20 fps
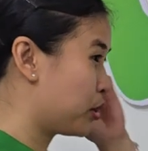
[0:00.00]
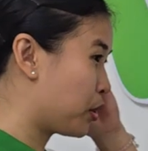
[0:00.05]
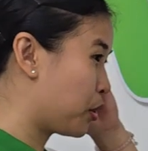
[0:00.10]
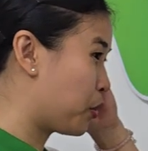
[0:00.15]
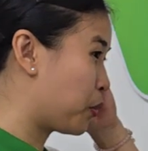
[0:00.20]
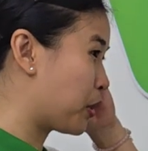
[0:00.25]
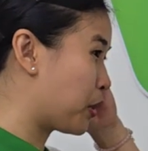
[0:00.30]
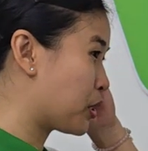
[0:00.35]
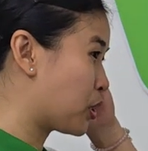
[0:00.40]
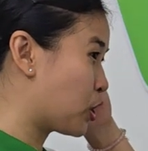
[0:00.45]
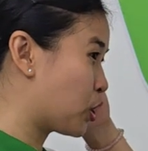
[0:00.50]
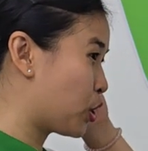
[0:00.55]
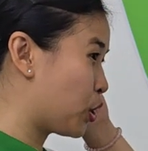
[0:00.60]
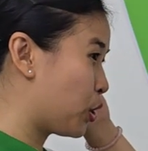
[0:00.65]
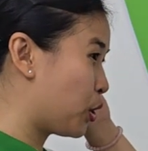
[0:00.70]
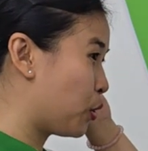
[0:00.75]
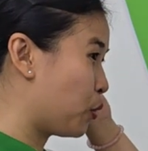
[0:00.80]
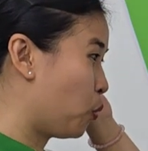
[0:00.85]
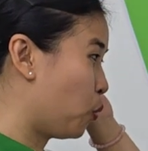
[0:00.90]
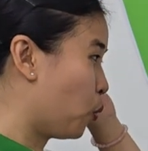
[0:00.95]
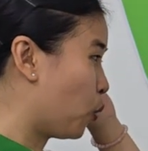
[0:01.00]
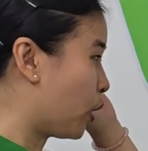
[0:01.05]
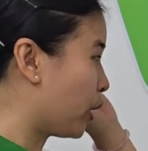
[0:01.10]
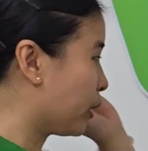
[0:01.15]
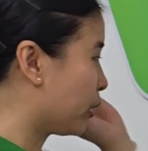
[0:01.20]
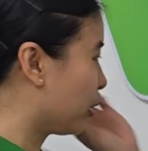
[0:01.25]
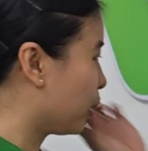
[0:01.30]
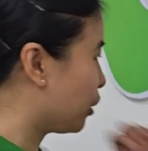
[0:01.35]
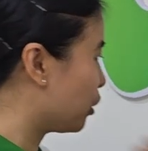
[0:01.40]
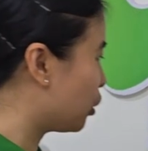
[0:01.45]
the question,
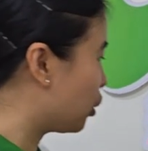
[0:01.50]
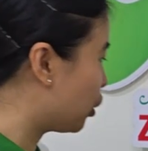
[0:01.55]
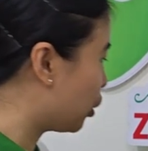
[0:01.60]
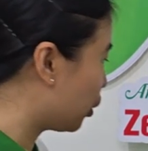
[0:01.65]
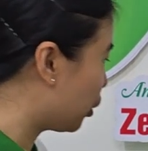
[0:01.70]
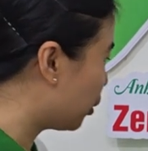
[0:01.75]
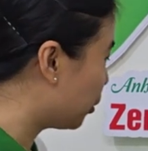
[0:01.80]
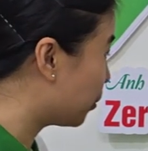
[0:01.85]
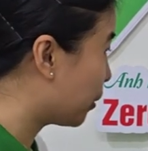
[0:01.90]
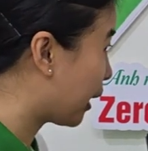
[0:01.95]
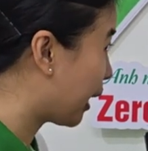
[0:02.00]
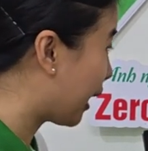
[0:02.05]
what do you